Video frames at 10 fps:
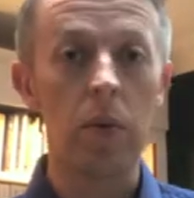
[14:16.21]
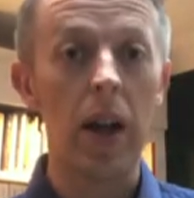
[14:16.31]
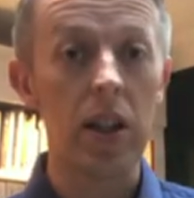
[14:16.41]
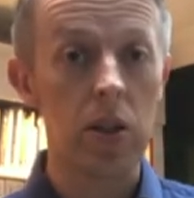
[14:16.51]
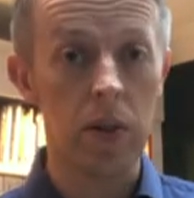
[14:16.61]
We
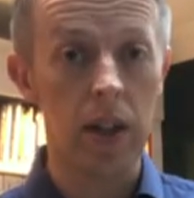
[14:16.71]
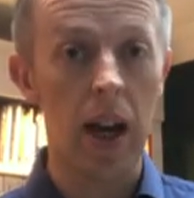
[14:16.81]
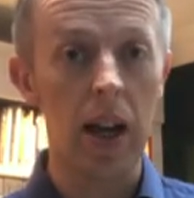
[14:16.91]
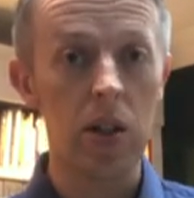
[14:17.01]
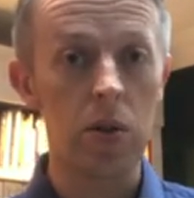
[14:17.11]
had to
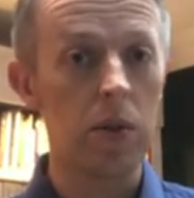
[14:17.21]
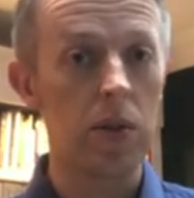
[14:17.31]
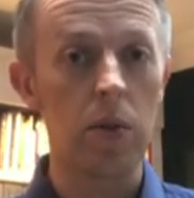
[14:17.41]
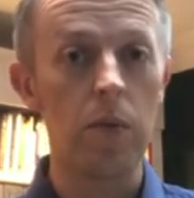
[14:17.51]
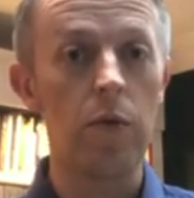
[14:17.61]
engage
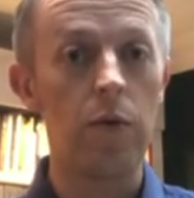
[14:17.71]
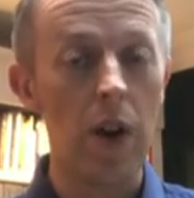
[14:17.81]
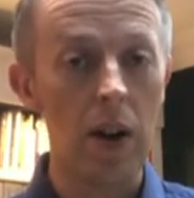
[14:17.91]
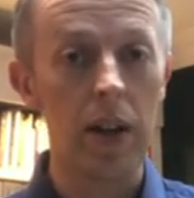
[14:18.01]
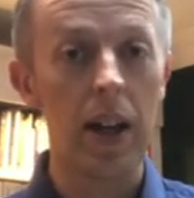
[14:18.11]
with some
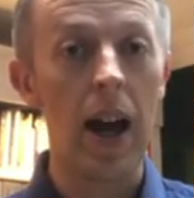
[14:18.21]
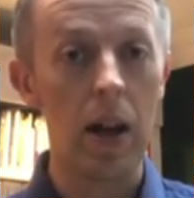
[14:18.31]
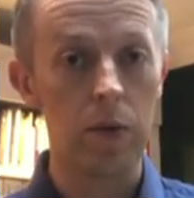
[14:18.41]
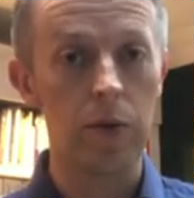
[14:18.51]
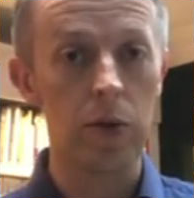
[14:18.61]
very
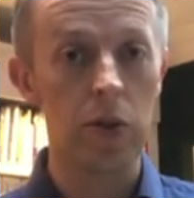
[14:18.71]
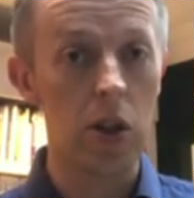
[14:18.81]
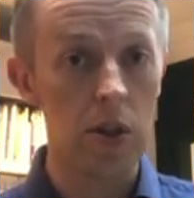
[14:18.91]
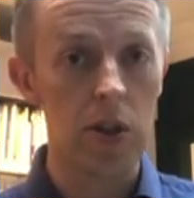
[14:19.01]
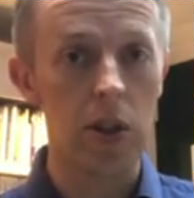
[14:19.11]
helpful
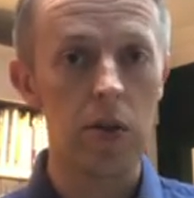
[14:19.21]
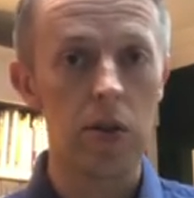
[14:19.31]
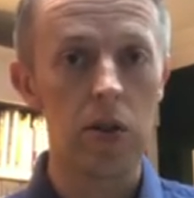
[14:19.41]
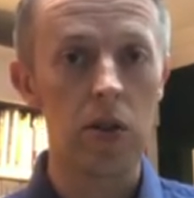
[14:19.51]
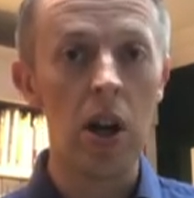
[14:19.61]
service
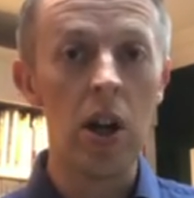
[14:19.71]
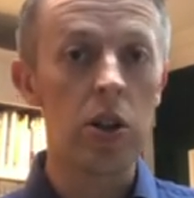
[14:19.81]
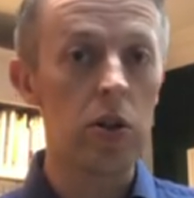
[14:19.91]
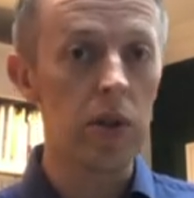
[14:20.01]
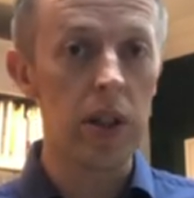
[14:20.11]
users
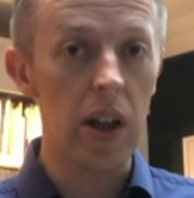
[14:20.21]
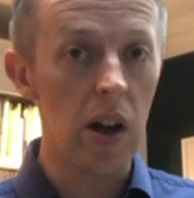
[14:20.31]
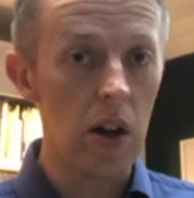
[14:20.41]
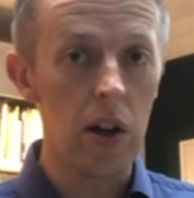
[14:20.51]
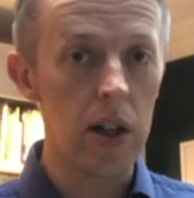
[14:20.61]
during the
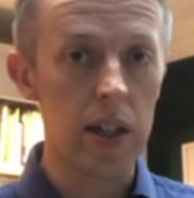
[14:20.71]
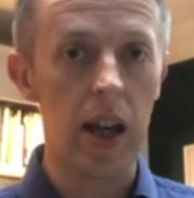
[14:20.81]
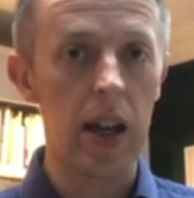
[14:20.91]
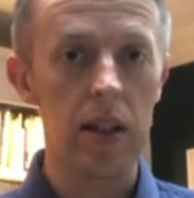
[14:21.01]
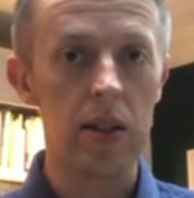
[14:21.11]
early
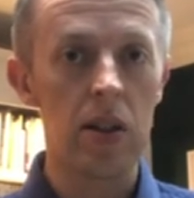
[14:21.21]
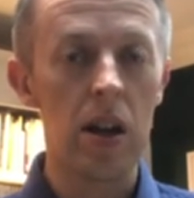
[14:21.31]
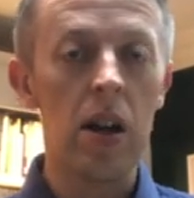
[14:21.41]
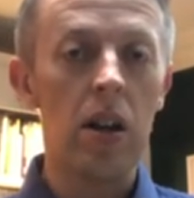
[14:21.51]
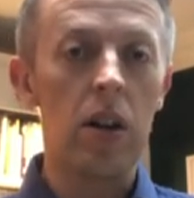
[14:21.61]
days
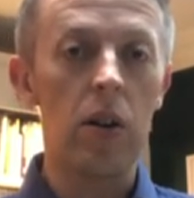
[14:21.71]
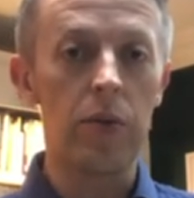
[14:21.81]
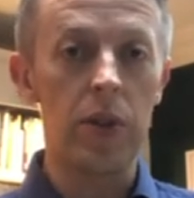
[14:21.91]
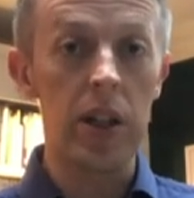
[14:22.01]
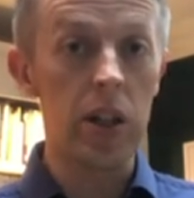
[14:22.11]

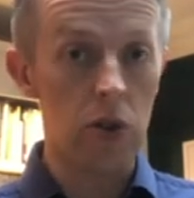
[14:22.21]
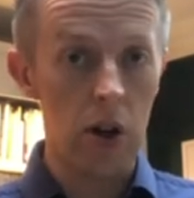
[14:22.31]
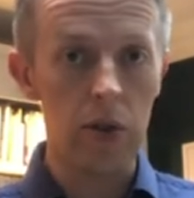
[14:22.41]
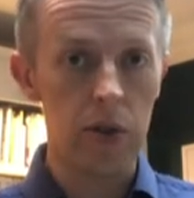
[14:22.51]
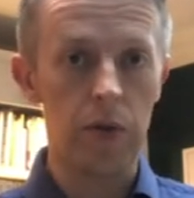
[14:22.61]
of the
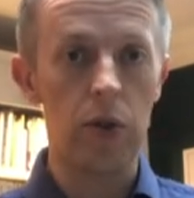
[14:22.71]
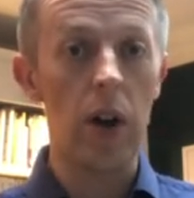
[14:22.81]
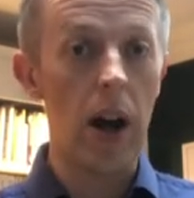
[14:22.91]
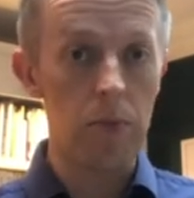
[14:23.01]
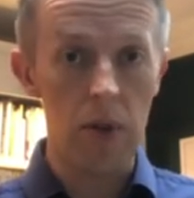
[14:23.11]
trials
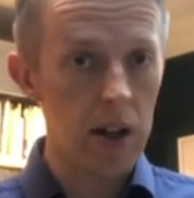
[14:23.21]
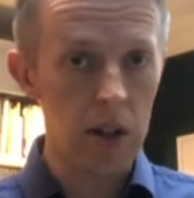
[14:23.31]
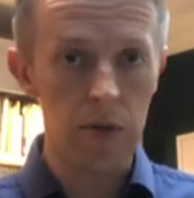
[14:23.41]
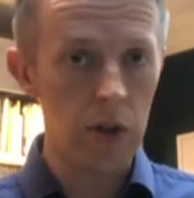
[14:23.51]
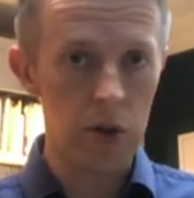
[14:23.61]
for our brand
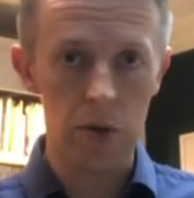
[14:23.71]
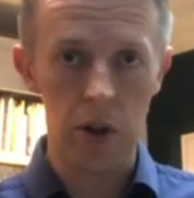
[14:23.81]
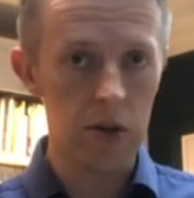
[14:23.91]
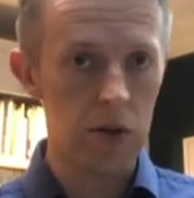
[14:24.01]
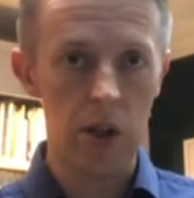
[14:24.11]
new virtual
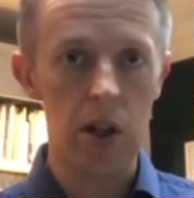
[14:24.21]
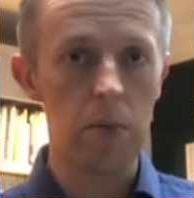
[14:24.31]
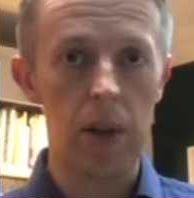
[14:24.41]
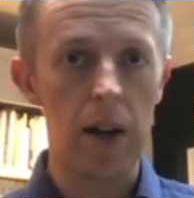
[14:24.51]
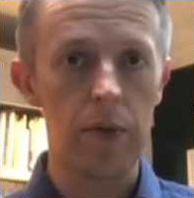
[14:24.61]

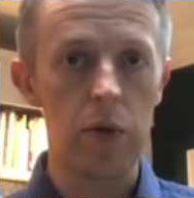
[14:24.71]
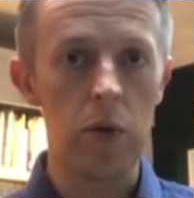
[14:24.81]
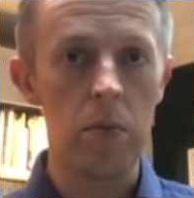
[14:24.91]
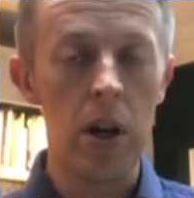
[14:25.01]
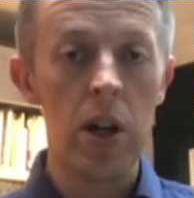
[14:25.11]
consultation
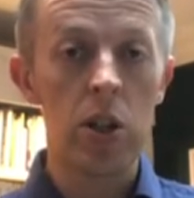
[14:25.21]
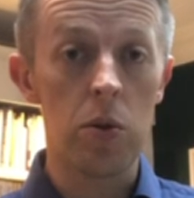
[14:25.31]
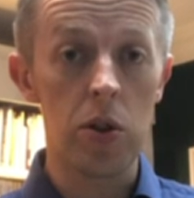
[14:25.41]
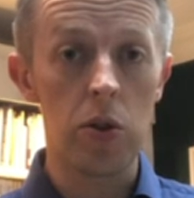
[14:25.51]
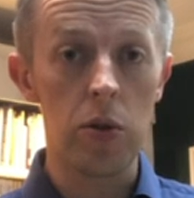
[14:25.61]
platform to
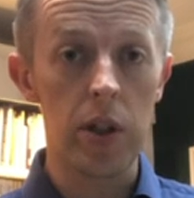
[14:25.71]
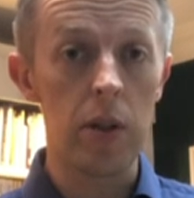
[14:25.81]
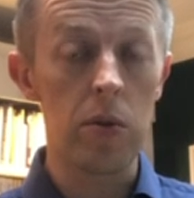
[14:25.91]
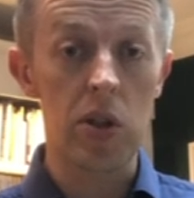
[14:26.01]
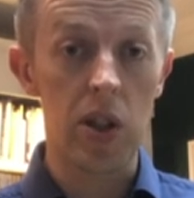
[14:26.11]
ensure that
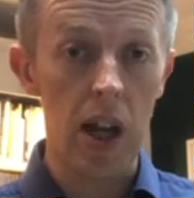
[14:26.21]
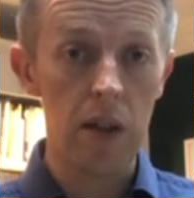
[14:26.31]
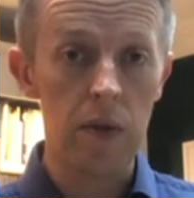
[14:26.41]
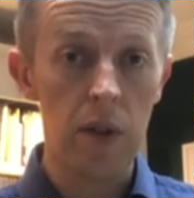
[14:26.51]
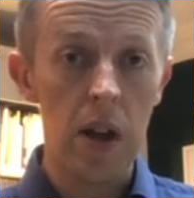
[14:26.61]
it was
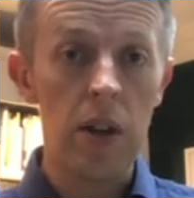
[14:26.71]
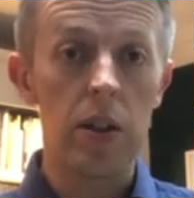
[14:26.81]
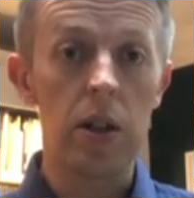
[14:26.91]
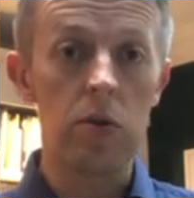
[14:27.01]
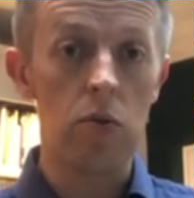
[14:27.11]
safe,
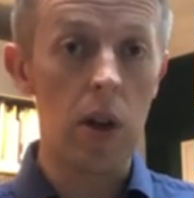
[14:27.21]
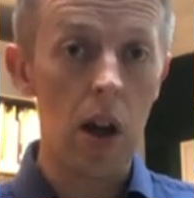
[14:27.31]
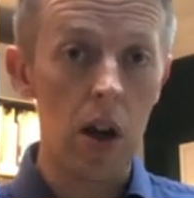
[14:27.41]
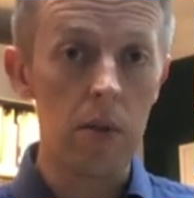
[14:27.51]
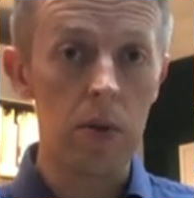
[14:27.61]
that it was
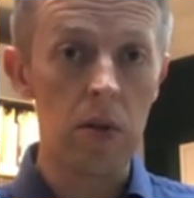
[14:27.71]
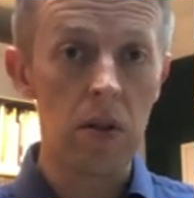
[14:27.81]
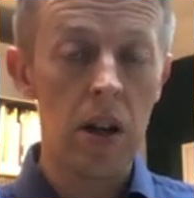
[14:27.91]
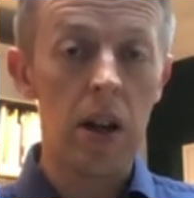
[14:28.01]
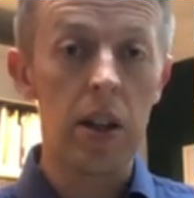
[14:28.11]

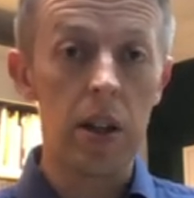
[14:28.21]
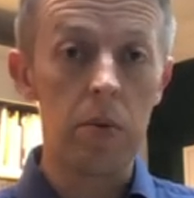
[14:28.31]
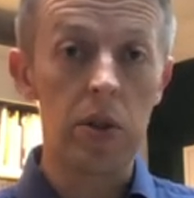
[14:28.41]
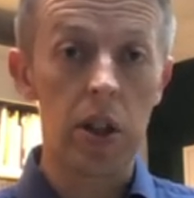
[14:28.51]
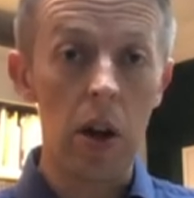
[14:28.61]
reliable, and that it
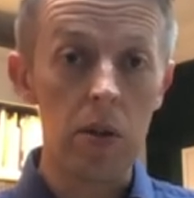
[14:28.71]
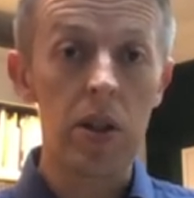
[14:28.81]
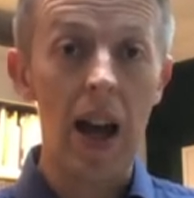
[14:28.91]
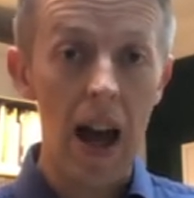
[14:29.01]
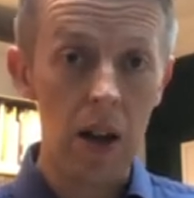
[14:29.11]
was going
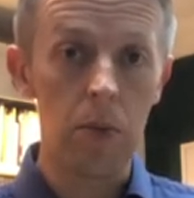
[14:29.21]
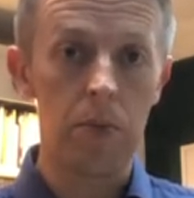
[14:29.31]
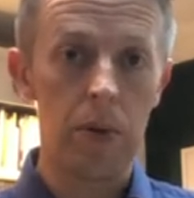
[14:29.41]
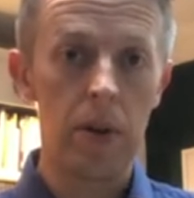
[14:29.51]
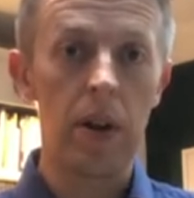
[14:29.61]
to
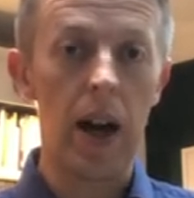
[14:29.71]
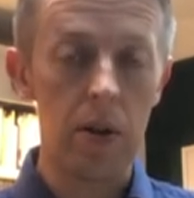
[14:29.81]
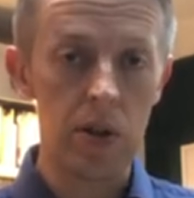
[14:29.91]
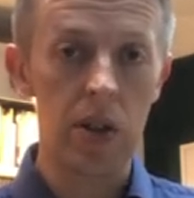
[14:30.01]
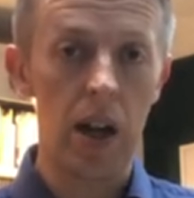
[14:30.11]
help
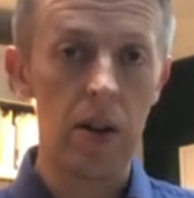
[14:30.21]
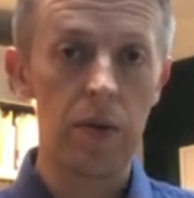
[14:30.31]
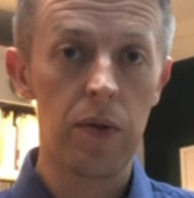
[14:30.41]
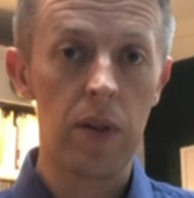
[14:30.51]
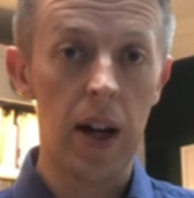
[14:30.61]
our
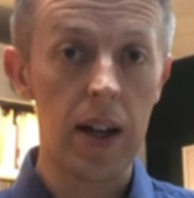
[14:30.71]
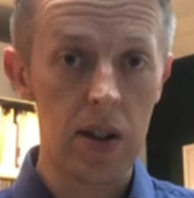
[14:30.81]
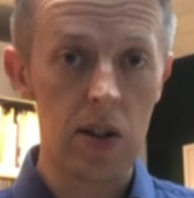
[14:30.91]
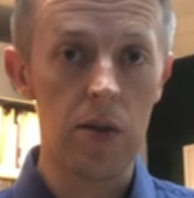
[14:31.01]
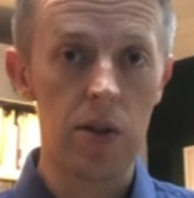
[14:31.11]
staff and our
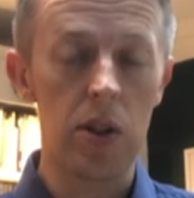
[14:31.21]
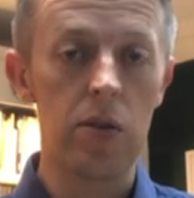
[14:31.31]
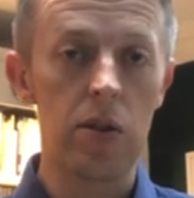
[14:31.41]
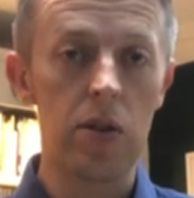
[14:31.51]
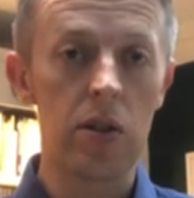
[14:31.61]
service
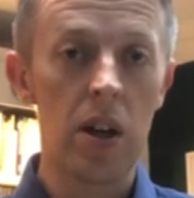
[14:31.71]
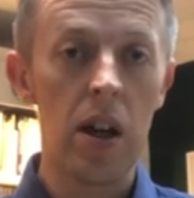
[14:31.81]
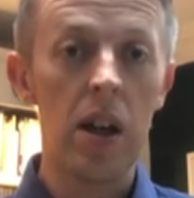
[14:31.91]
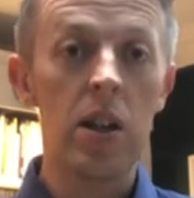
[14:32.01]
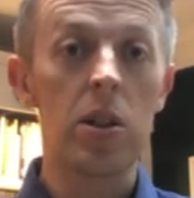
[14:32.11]
users
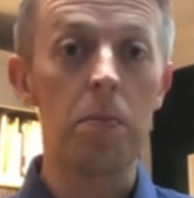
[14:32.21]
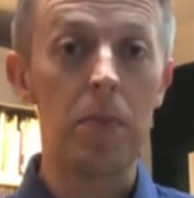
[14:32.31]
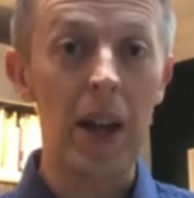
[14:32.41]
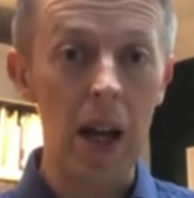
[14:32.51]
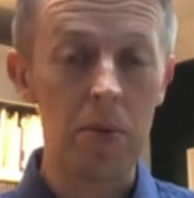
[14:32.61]
to
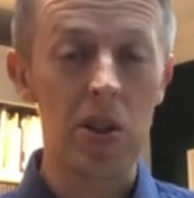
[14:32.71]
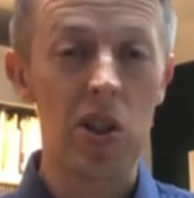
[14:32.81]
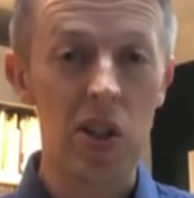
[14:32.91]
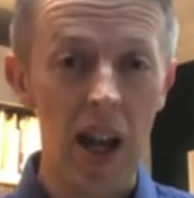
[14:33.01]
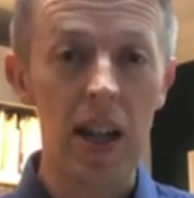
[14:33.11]
be able to
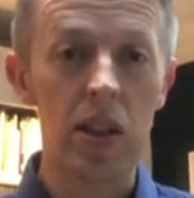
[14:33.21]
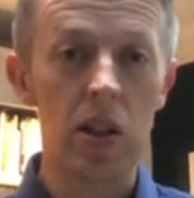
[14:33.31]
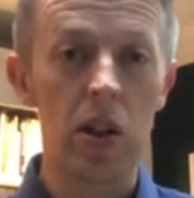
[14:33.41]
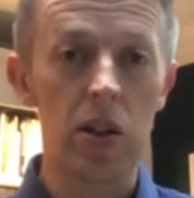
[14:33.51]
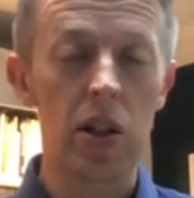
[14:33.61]
stay in
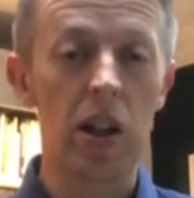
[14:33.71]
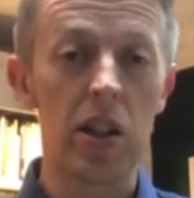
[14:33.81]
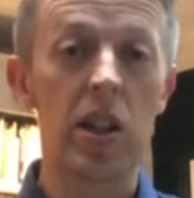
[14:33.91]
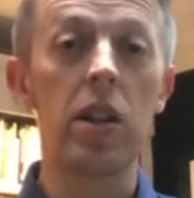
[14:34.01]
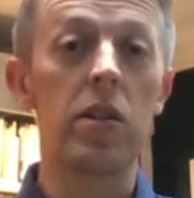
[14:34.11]
touch and
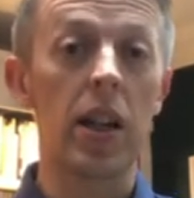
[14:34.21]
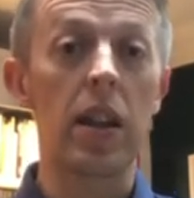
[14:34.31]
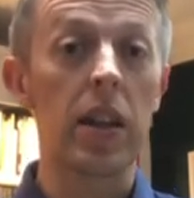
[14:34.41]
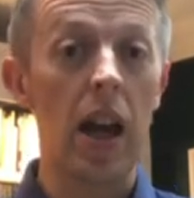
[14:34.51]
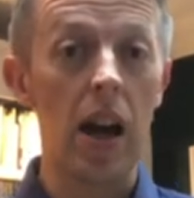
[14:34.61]
continue to
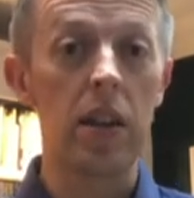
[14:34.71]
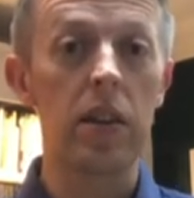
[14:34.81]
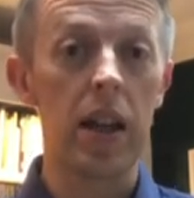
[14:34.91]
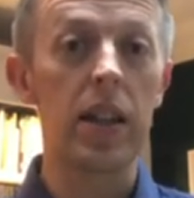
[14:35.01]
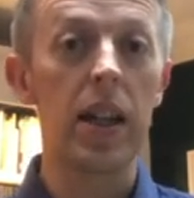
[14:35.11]
get the care
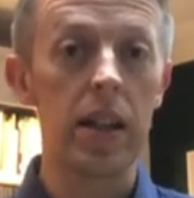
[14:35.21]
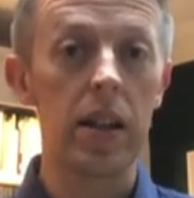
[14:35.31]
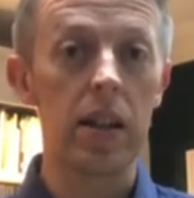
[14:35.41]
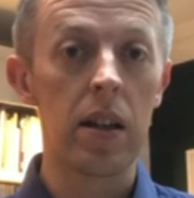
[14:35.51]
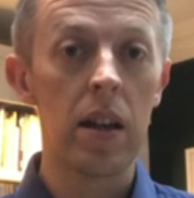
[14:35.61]
that they
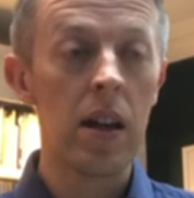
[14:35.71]
needed.